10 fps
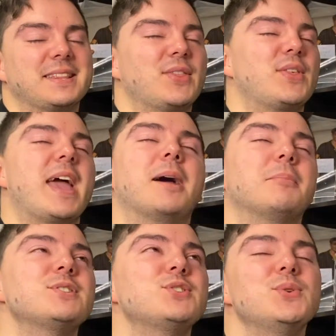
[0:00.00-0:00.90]
the
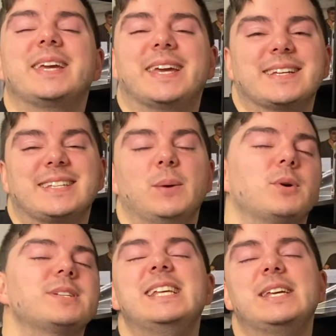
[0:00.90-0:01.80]
Emisue kiss, it
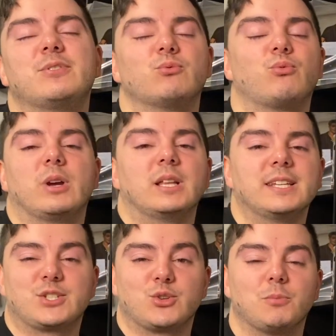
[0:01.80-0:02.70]
wasn't even really
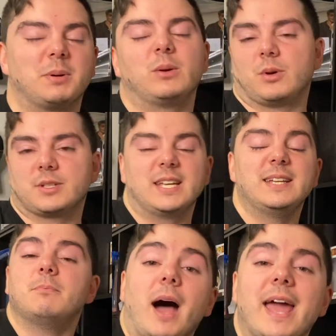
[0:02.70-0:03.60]
Sue, but it was.
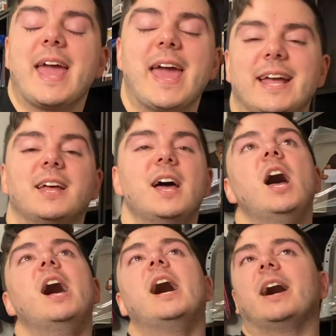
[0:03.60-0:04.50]
In my head,
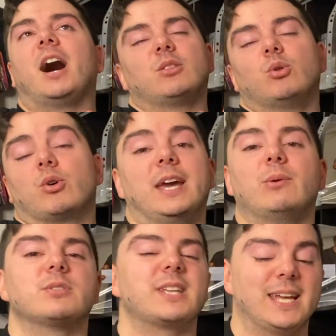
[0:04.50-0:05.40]
uh, look, it
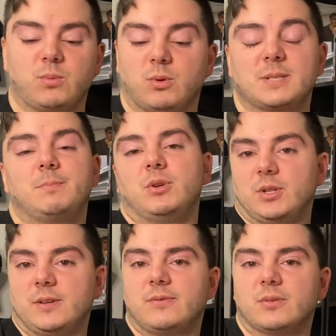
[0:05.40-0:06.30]
was it was
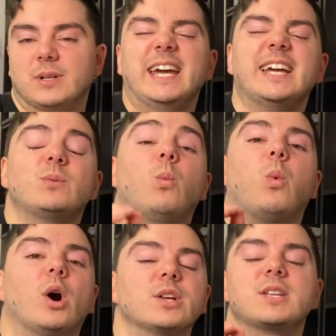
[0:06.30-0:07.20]
beautiful. It
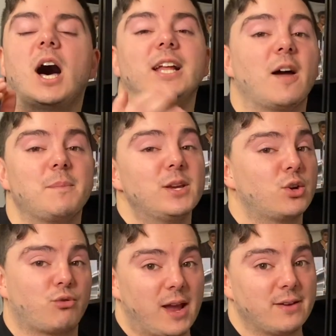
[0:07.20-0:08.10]
was, and I've been
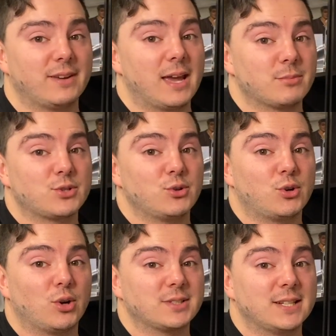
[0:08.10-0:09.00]
craving Emisue
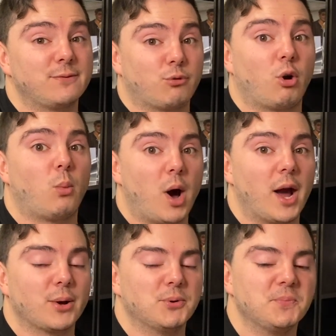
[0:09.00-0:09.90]
content for a
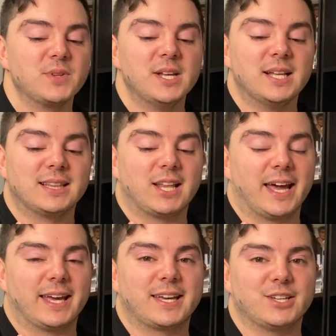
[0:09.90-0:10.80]
while.
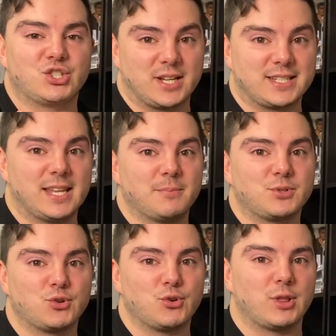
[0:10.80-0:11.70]
Like, just them
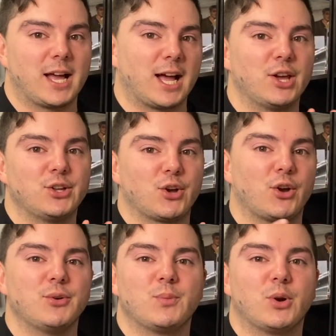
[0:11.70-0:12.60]
two, like, you
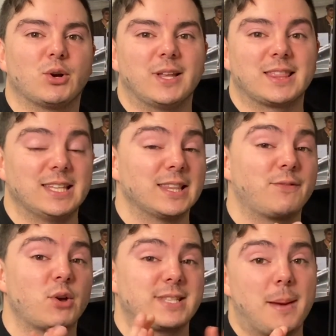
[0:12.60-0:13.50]
know, we got in the
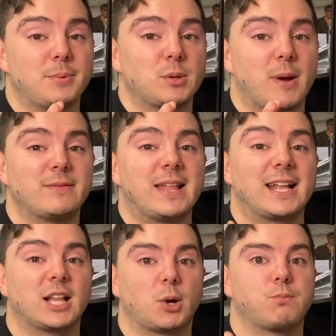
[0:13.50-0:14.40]
first episode, we haven't
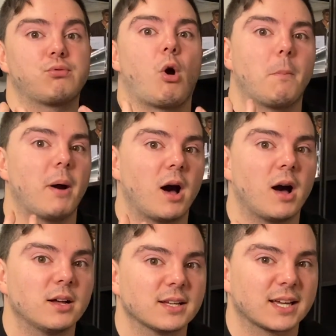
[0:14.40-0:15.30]
had like a
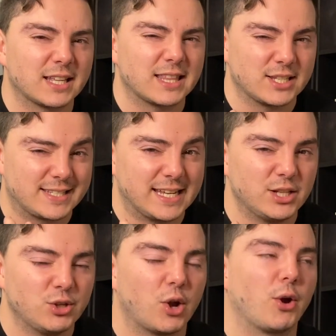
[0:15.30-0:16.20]
proper can,
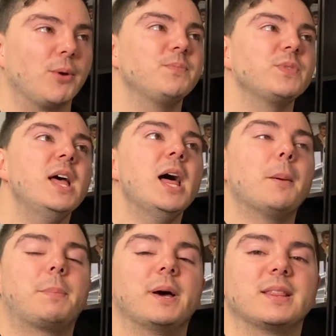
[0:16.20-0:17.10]
scene, you know.
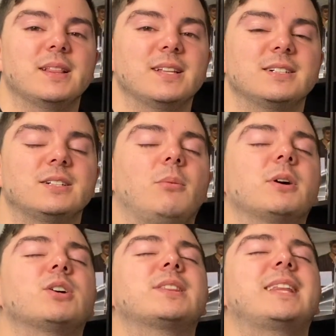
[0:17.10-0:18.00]
But, oh
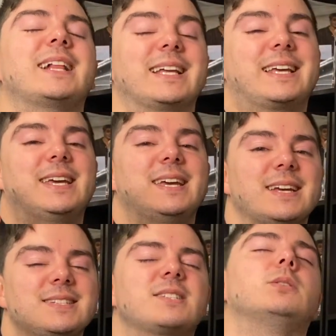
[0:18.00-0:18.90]
my god, that
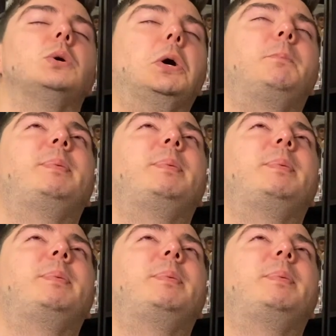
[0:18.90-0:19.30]
kiss. Oh,